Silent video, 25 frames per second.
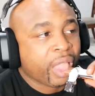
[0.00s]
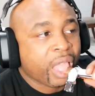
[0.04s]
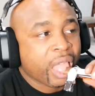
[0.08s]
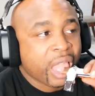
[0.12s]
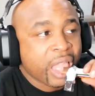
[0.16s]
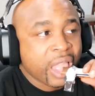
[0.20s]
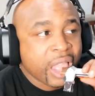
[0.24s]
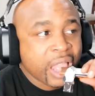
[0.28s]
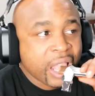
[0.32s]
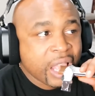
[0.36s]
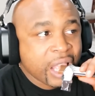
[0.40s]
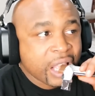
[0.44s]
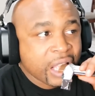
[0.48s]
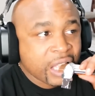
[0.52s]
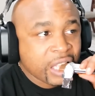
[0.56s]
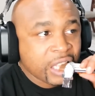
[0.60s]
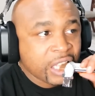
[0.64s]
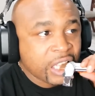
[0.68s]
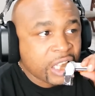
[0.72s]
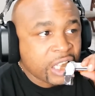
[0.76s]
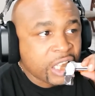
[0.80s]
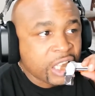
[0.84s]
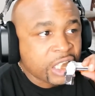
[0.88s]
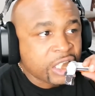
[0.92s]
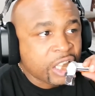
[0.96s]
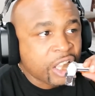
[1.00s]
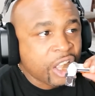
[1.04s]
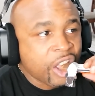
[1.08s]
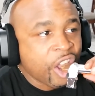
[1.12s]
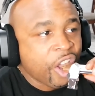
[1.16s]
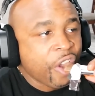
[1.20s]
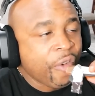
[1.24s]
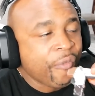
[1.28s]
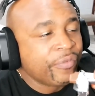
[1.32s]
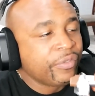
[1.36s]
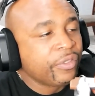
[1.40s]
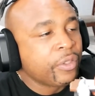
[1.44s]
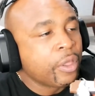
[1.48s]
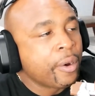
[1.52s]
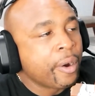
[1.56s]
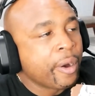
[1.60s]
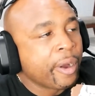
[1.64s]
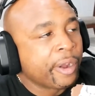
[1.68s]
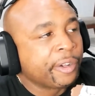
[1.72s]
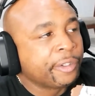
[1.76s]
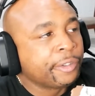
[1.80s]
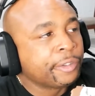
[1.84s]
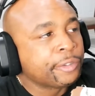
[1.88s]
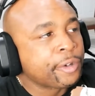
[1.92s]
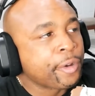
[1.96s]
and certify you in the
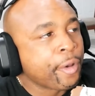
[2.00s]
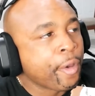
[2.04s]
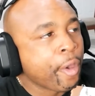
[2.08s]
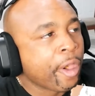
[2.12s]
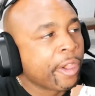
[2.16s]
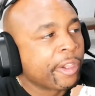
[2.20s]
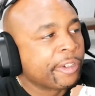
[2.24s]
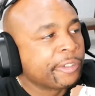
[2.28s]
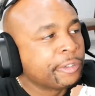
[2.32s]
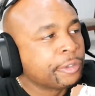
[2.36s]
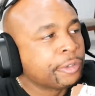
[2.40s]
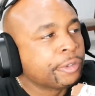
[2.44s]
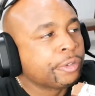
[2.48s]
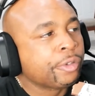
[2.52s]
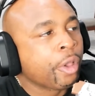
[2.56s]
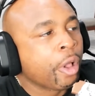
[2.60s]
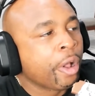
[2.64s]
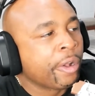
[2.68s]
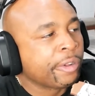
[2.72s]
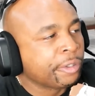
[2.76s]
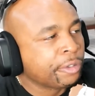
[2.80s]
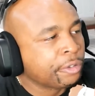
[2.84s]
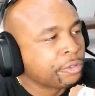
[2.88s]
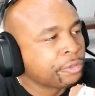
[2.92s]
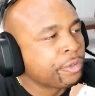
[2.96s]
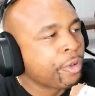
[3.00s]
career of your choice.